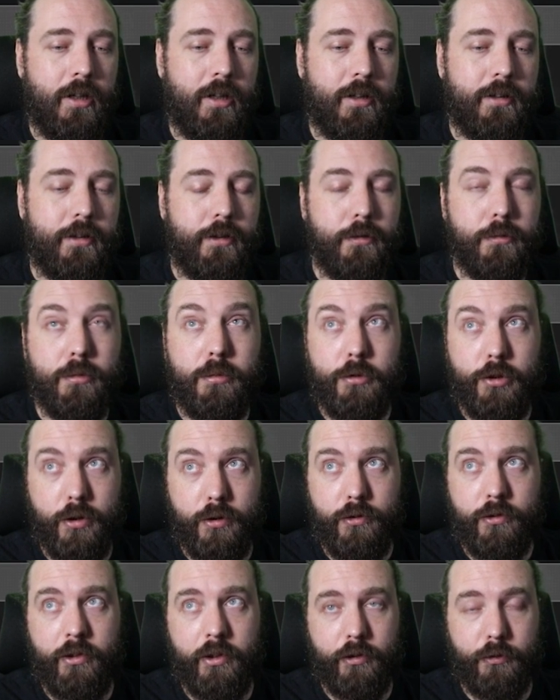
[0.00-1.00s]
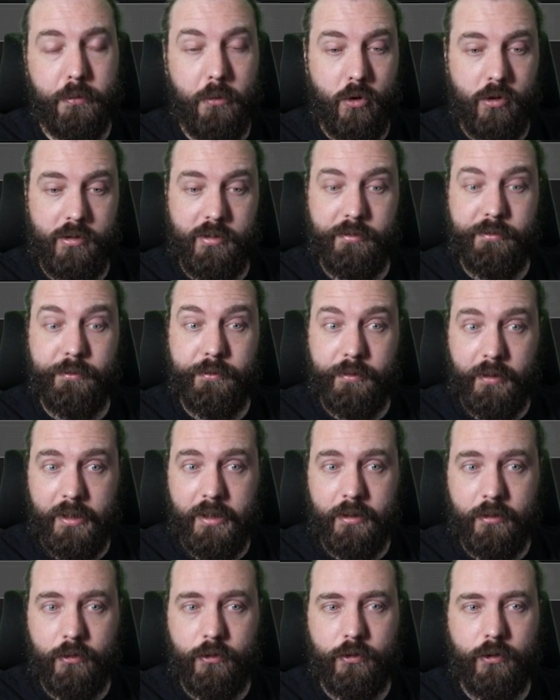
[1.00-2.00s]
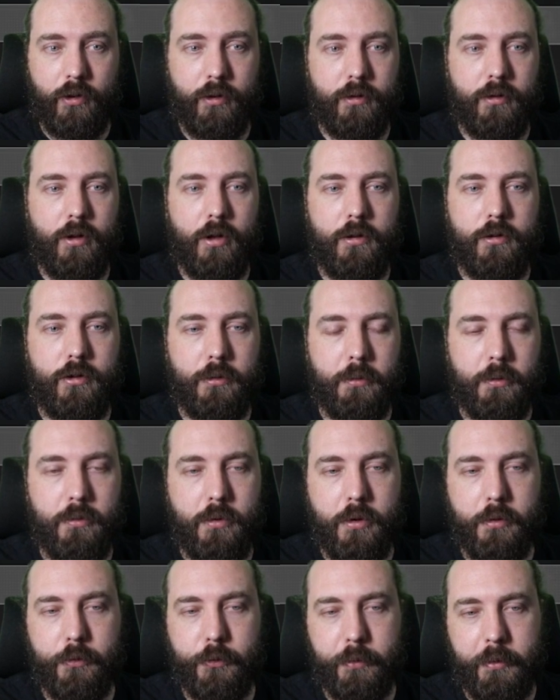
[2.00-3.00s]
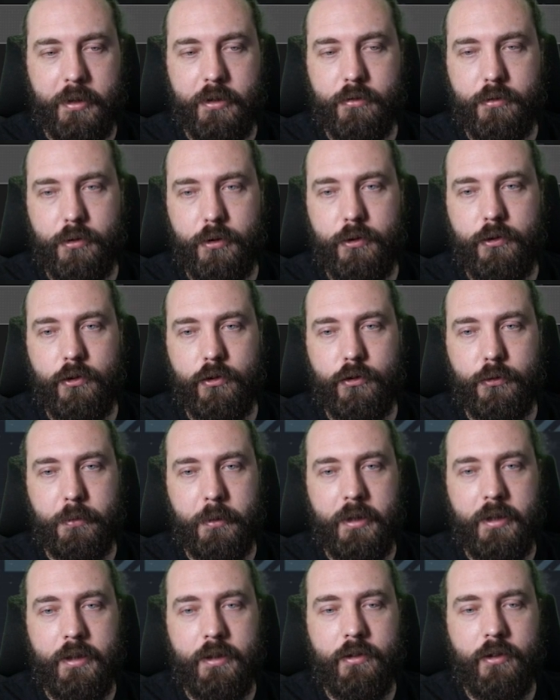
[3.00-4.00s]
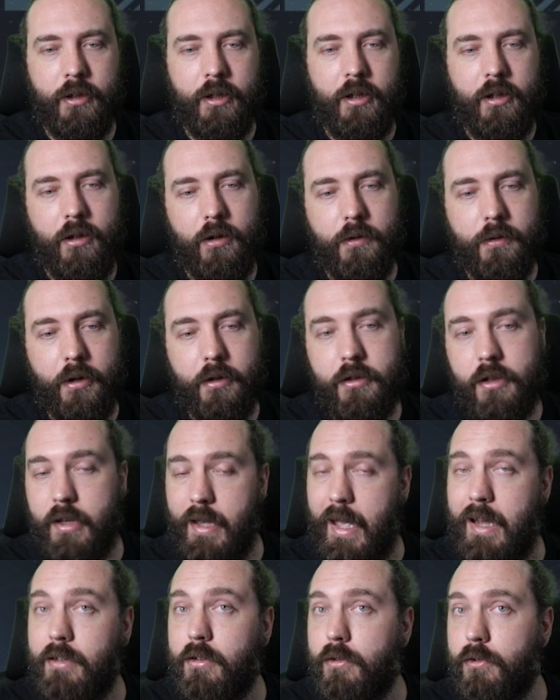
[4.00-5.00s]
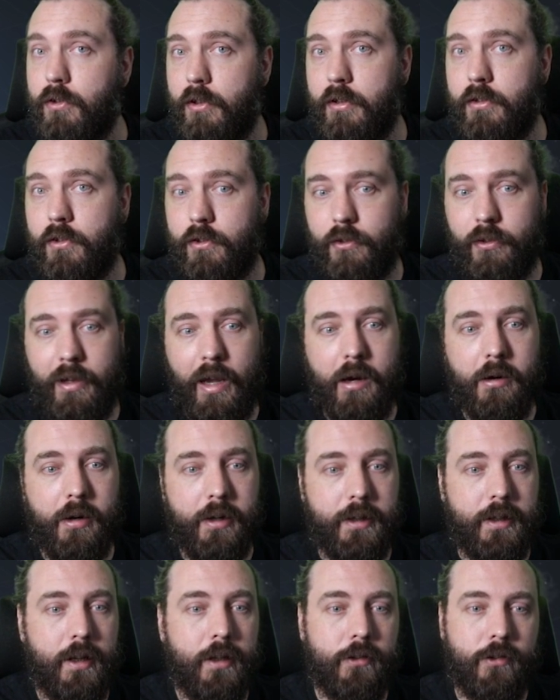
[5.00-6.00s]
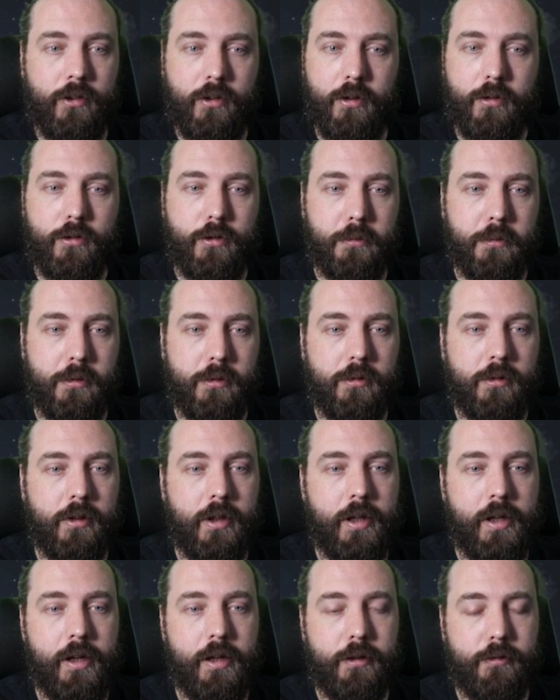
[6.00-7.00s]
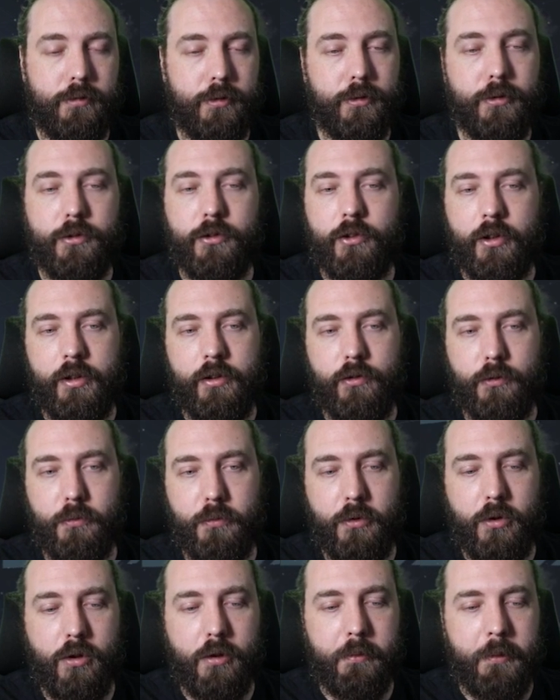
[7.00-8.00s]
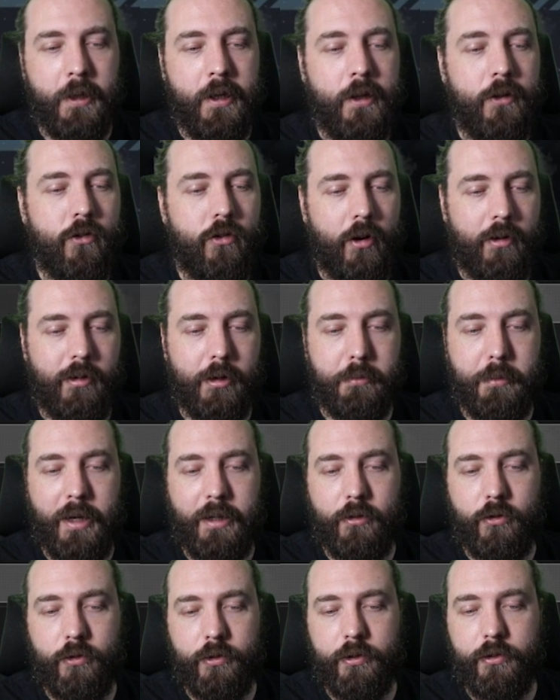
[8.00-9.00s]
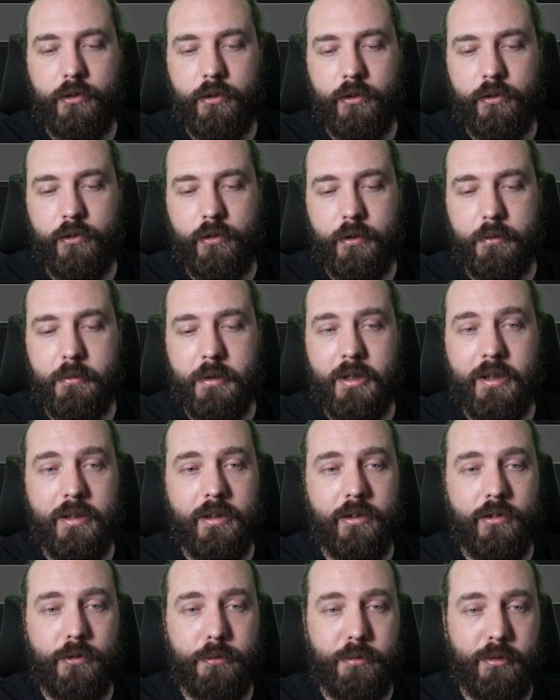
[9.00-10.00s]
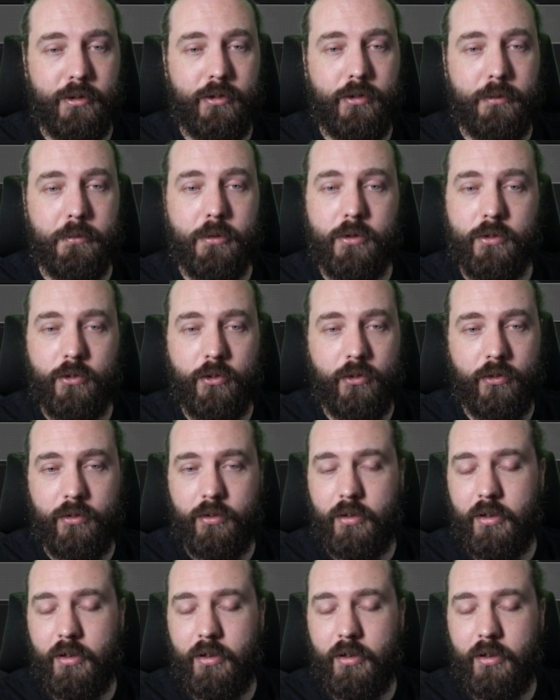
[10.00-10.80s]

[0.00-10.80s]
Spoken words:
You will use this more in fleets, so go double warp speed, cruising speed, although you can use it as a scout, I guess, and go double cruise into warp. Generic battery system is pretty much